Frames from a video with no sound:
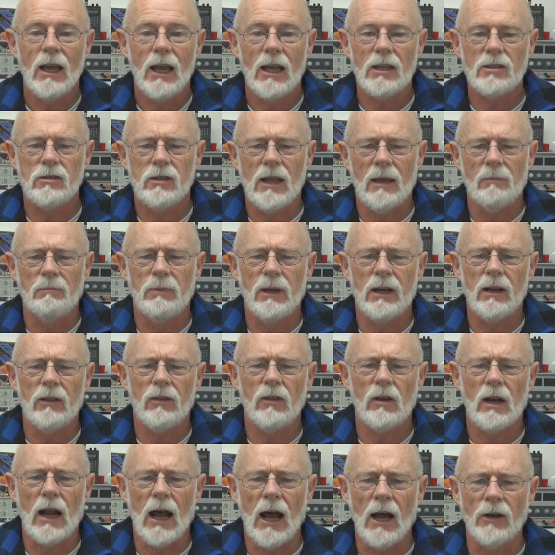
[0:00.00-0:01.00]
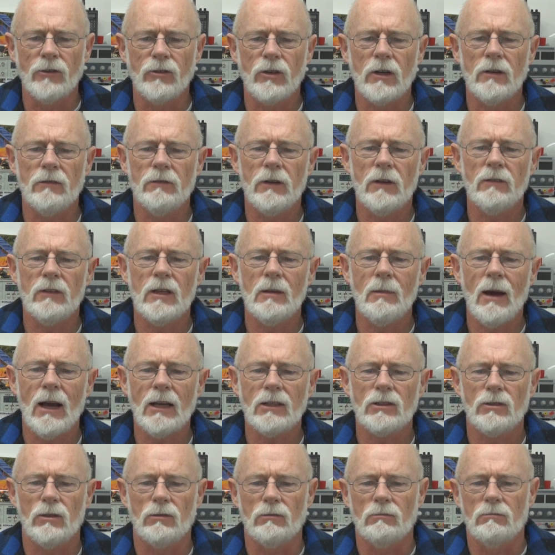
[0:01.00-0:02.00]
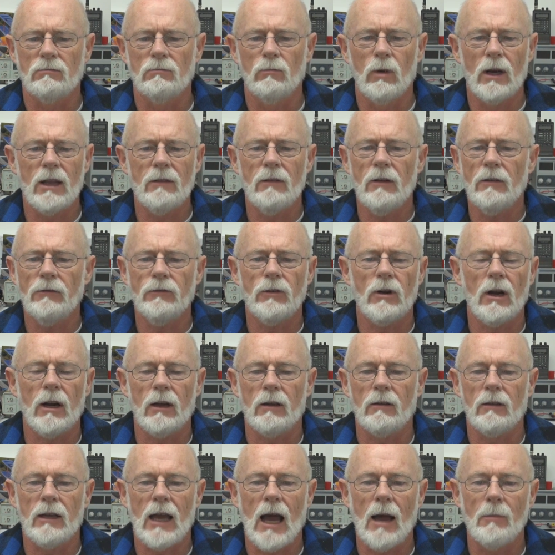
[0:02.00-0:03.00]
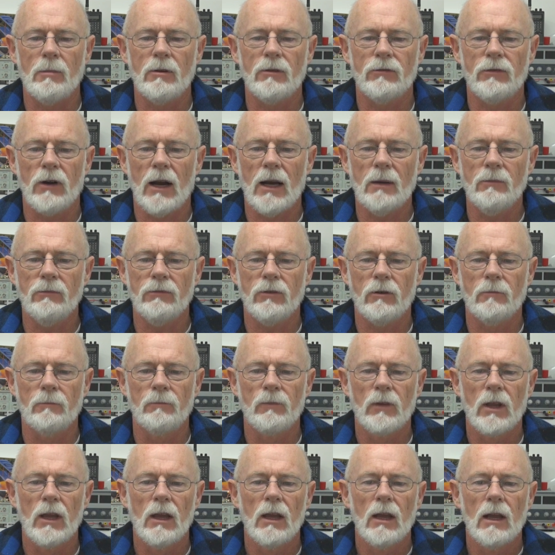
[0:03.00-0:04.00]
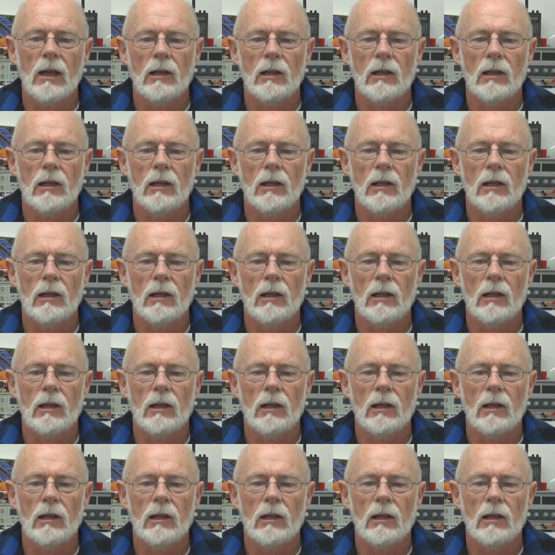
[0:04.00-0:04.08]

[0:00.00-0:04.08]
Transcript: Isn't that better than 150 bucks or whatever for a carbon frame from